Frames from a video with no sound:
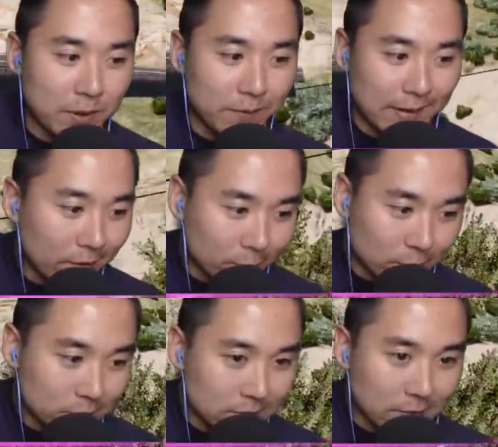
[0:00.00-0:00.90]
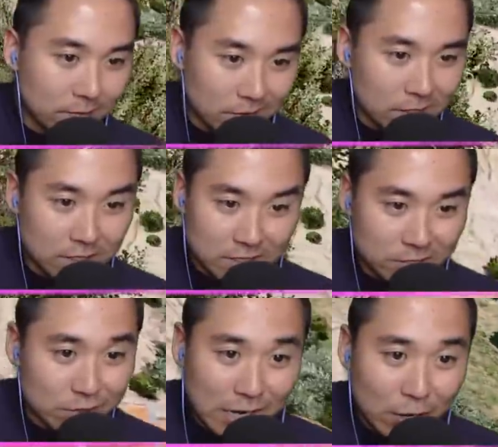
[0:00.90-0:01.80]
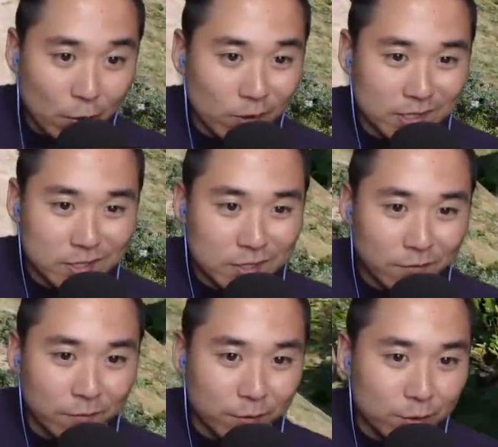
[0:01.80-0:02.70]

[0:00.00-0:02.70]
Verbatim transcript: out characters and everything, because there's not always enough